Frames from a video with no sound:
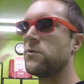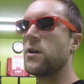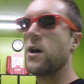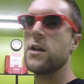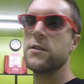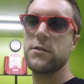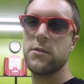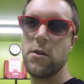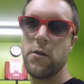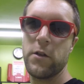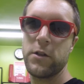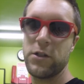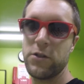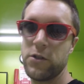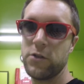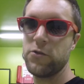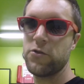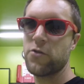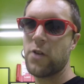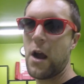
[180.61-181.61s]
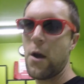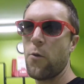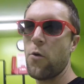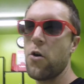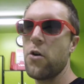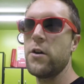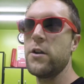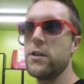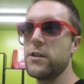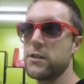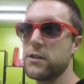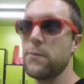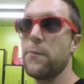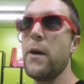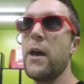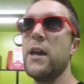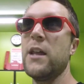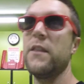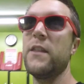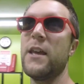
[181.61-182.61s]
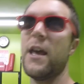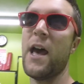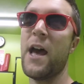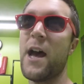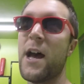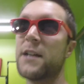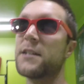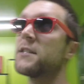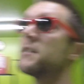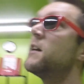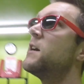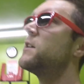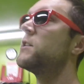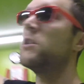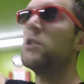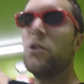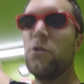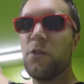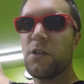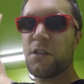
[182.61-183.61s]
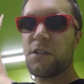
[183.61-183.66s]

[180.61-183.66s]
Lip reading: you guys know that you do drywall, it is a pain in the ass to do the